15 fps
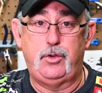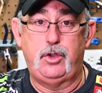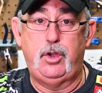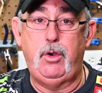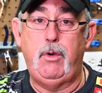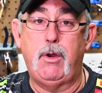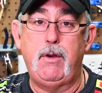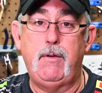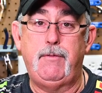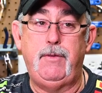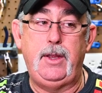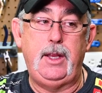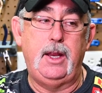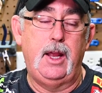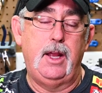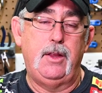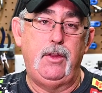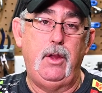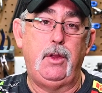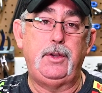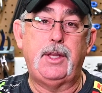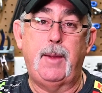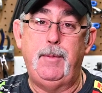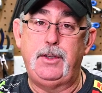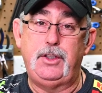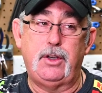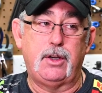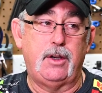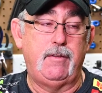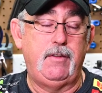200 feet, the only time that
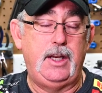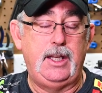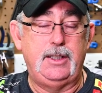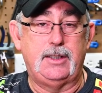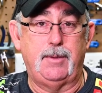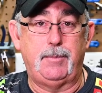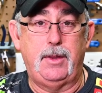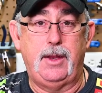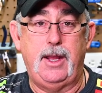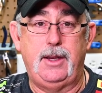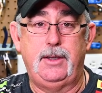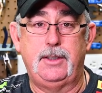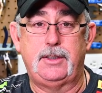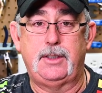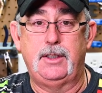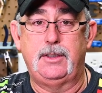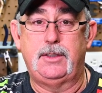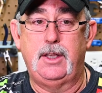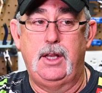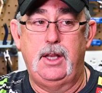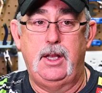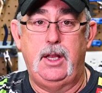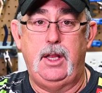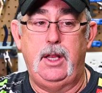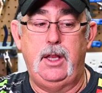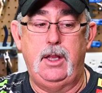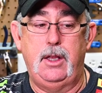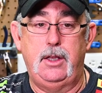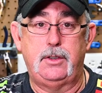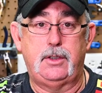you're going to need something that distance
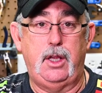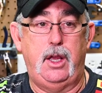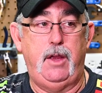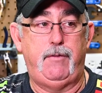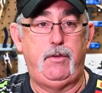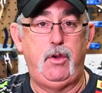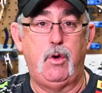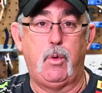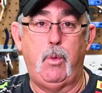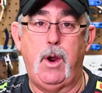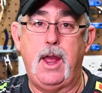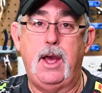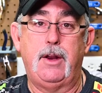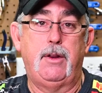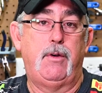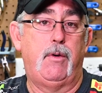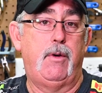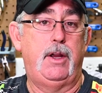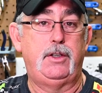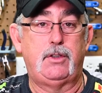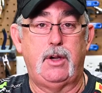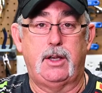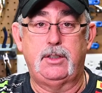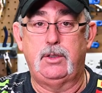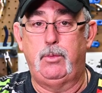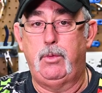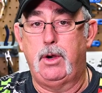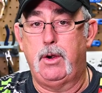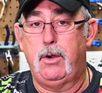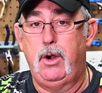is if you're way out on a racetrack
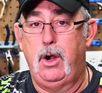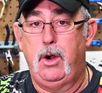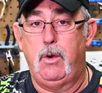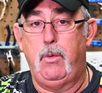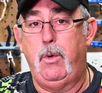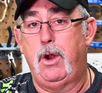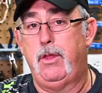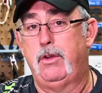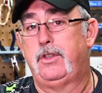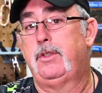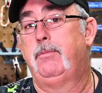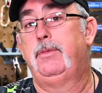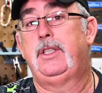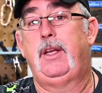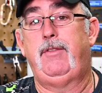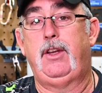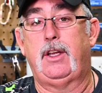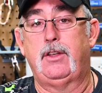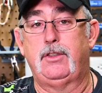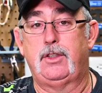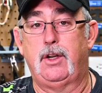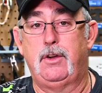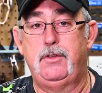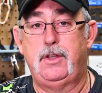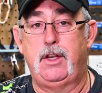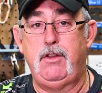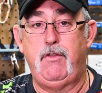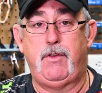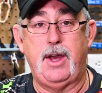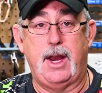somewhere where there's some safety concerns
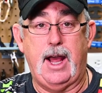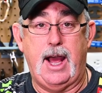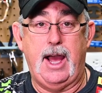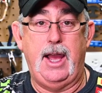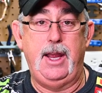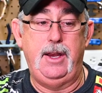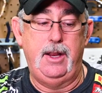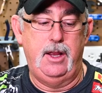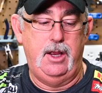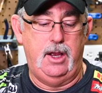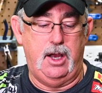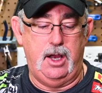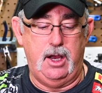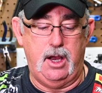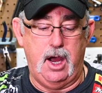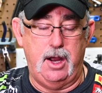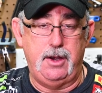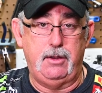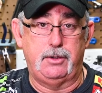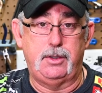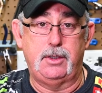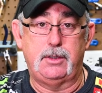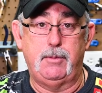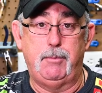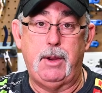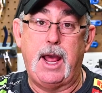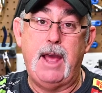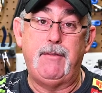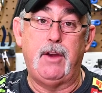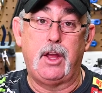and you've got a hide audio system. But
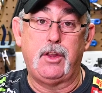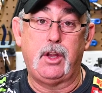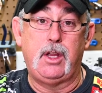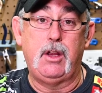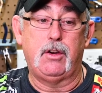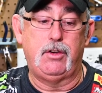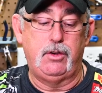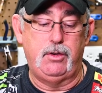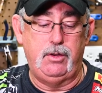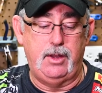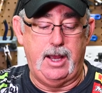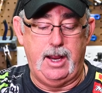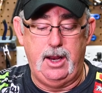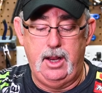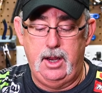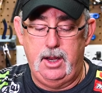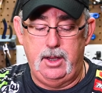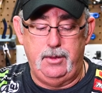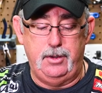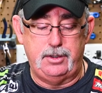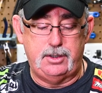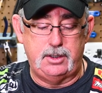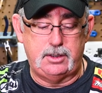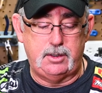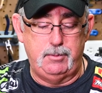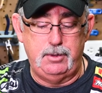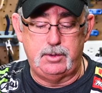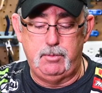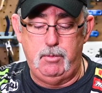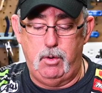I have other gear to do that. This system
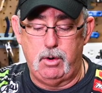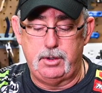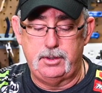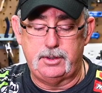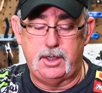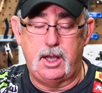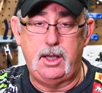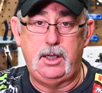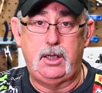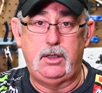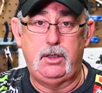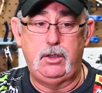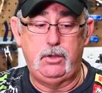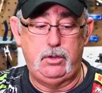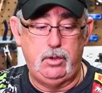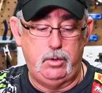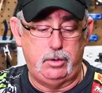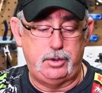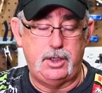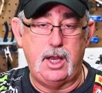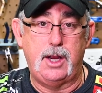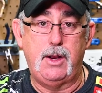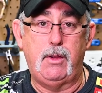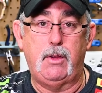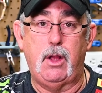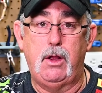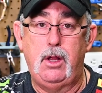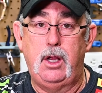is more designed to do dual channel